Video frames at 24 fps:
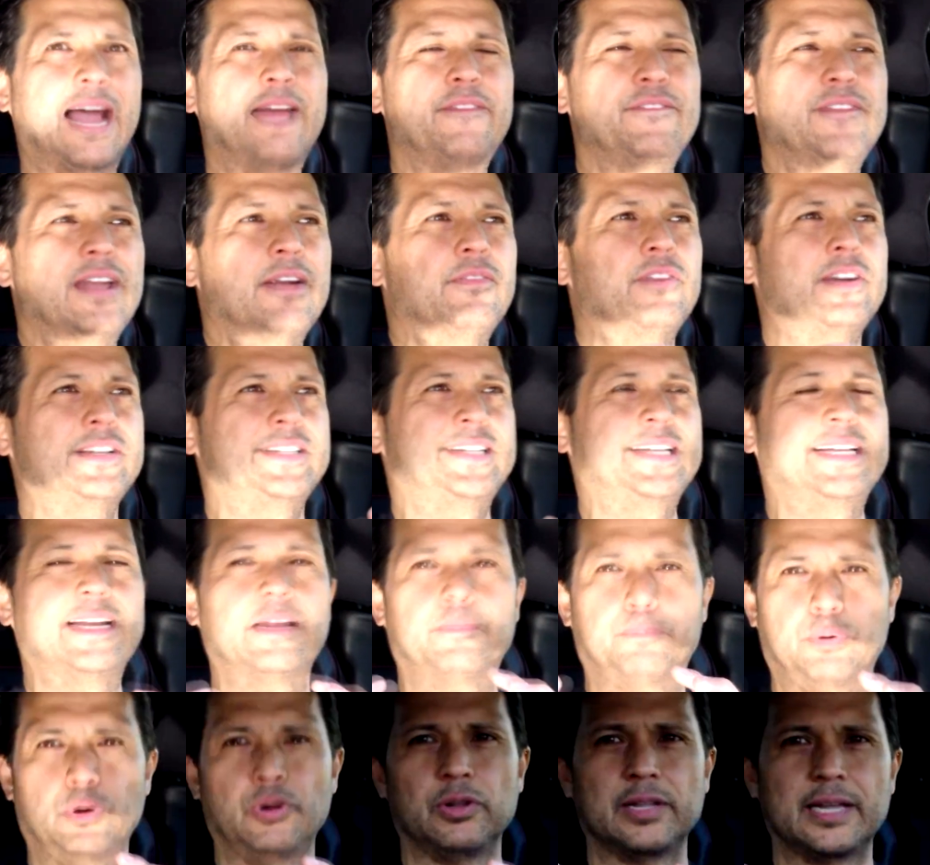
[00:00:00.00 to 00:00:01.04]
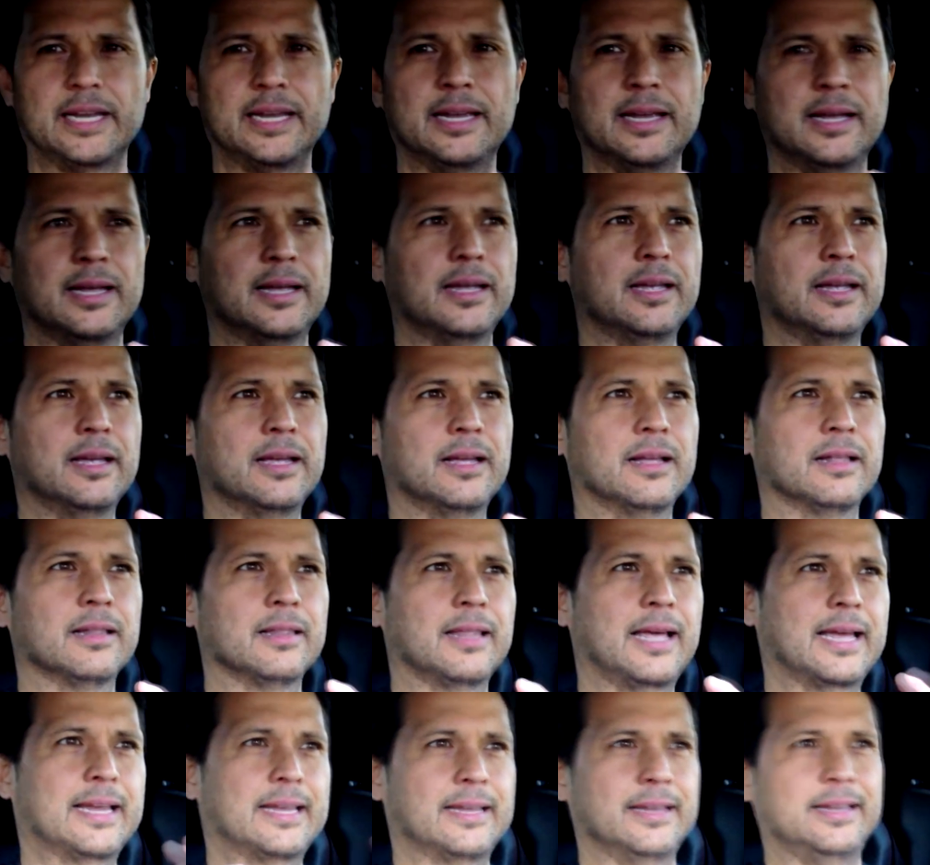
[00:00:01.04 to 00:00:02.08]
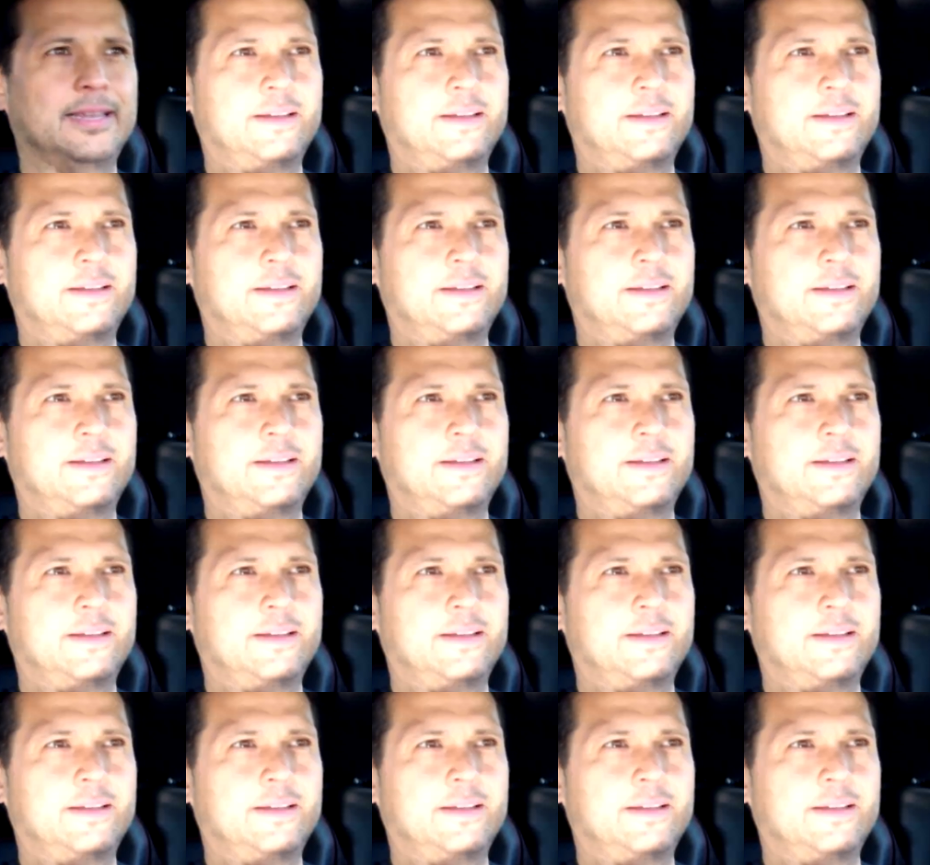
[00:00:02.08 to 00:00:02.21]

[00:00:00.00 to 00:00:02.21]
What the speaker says: I've never seen a bully like